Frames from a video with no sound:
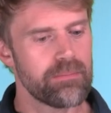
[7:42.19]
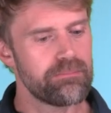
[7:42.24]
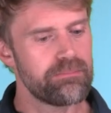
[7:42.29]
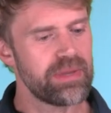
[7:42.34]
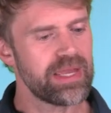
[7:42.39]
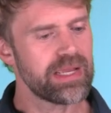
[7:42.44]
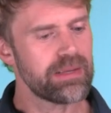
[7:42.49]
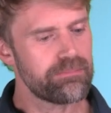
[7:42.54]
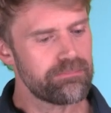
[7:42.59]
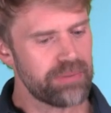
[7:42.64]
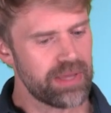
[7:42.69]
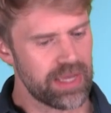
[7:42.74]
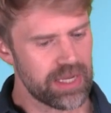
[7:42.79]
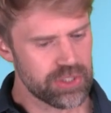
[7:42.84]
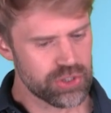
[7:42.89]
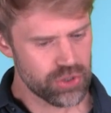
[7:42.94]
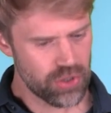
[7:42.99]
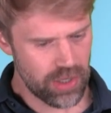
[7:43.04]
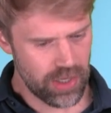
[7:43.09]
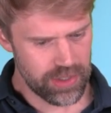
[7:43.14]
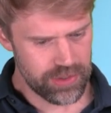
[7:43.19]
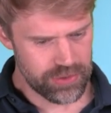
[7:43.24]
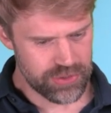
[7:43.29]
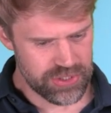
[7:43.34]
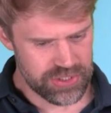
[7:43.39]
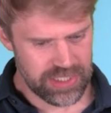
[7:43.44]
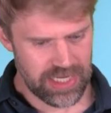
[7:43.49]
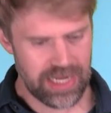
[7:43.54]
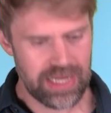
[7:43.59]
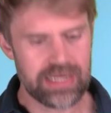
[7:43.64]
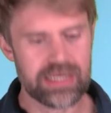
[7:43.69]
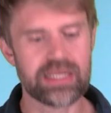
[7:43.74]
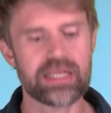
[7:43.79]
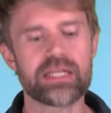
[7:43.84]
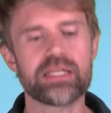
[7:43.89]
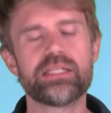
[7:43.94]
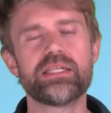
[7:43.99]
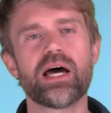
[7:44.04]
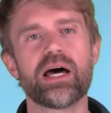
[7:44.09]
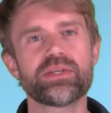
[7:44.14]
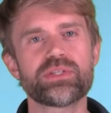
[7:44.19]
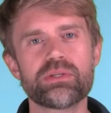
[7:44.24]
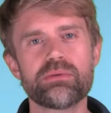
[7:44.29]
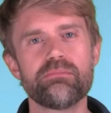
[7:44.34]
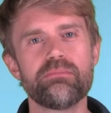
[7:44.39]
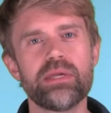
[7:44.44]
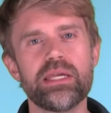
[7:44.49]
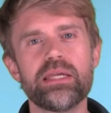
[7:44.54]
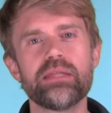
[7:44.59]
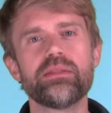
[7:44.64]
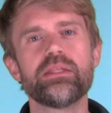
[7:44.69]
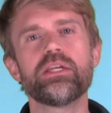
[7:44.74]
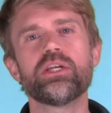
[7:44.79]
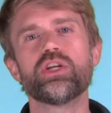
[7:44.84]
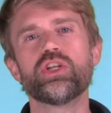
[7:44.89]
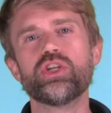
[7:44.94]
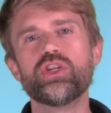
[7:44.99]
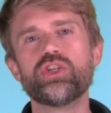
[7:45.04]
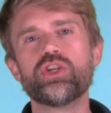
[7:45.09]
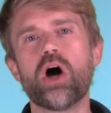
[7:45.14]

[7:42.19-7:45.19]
Big picture understanding doesn't mean that you